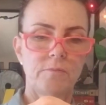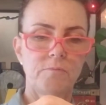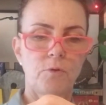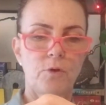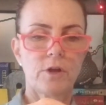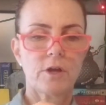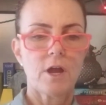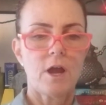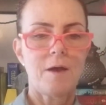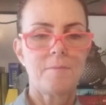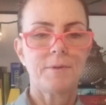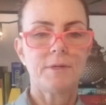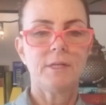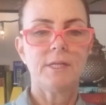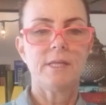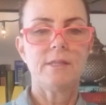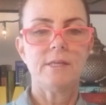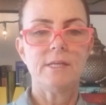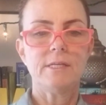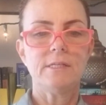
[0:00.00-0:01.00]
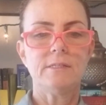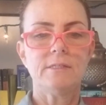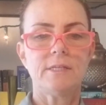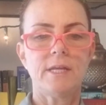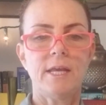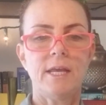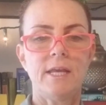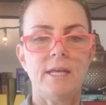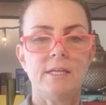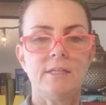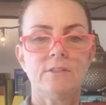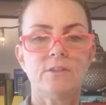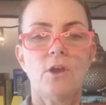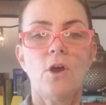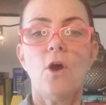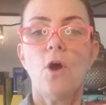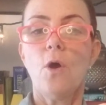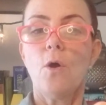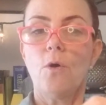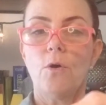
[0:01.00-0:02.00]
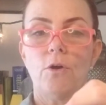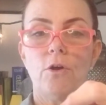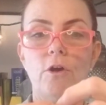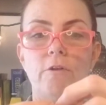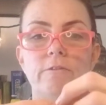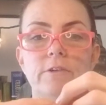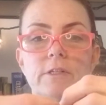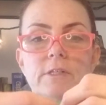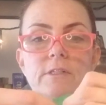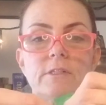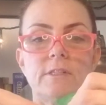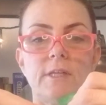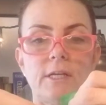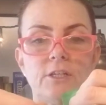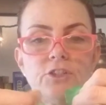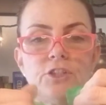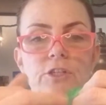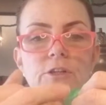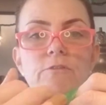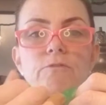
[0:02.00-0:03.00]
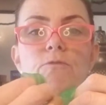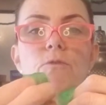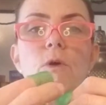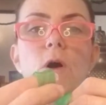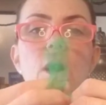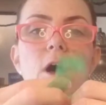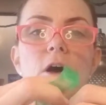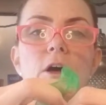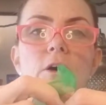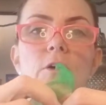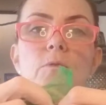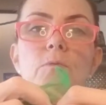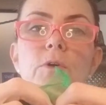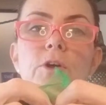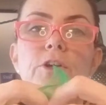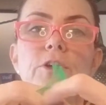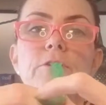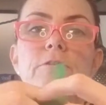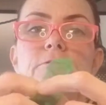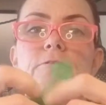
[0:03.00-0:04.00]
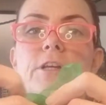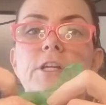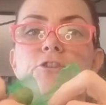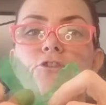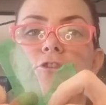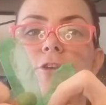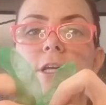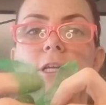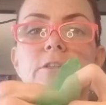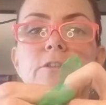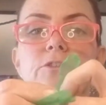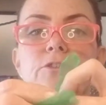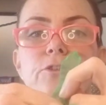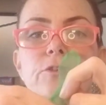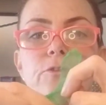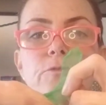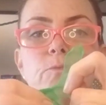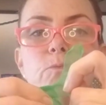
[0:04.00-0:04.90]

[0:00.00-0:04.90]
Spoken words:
more commonly these days, or over in a section of wall where you're featuring student